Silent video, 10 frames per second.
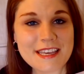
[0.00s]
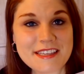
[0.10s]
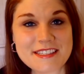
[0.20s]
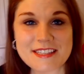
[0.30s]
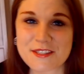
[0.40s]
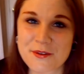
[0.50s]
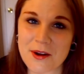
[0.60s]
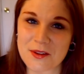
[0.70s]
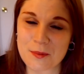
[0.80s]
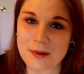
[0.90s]
is a
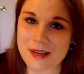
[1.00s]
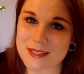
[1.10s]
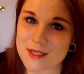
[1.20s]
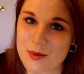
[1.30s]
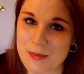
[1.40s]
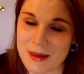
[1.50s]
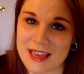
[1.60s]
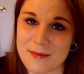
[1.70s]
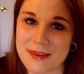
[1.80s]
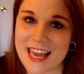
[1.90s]
ScrawlrBox, you
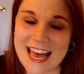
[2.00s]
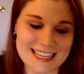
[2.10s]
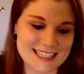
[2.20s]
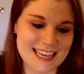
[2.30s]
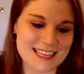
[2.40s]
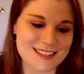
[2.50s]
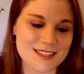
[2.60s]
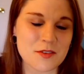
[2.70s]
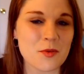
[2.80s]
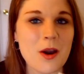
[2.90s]
might be asking?
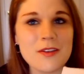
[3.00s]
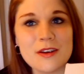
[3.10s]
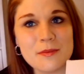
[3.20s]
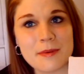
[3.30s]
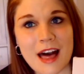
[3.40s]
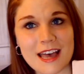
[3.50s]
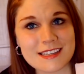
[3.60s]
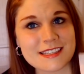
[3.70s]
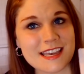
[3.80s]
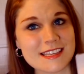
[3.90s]

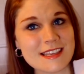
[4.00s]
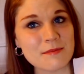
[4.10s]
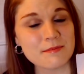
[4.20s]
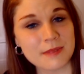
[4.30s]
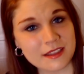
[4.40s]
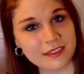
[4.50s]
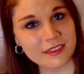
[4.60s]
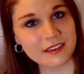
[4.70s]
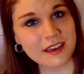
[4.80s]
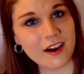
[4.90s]
ScrawlrBox is a
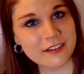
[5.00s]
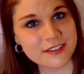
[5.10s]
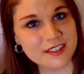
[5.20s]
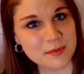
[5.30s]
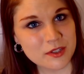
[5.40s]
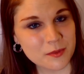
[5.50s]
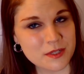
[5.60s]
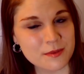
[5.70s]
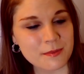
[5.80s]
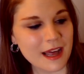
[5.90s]
monthly art
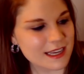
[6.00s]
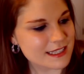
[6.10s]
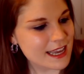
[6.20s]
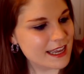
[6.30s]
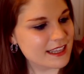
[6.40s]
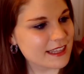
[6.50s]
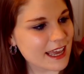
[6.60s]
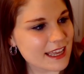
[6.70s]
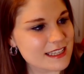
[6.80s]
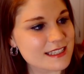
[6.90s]
subscription box
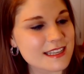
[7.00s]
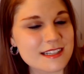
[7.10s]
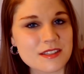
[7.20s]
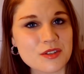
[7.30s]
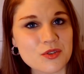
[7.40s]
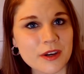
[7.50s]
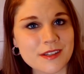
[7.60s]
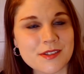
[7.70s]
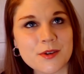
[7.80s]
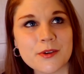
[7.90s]
that is sent
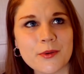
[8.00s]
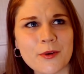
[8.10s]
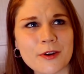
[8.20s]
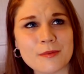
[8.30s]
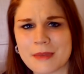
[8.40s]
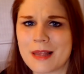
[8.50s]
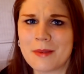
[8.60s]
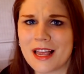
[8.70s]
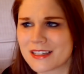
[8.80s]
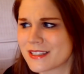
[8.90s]
straight to your
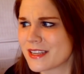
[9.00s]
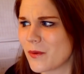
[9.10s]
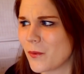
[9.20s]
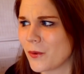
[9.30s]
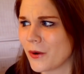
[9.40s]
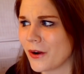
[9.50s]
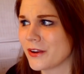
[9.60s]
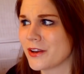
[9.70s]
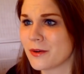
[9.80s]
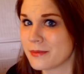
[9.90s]
mailbox
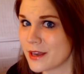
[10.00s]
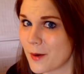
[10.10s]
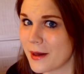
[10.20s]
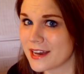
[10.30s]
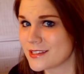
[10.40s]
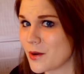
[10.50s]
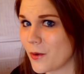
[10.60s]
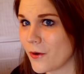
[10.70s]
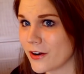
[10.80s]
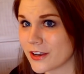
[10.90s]
or your P O box
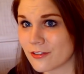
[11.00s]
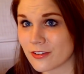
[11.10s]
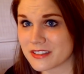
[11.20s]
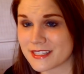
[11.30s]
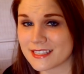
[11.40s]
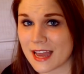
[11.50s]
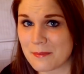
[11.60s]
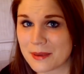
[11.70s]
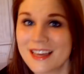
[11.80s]
or your front step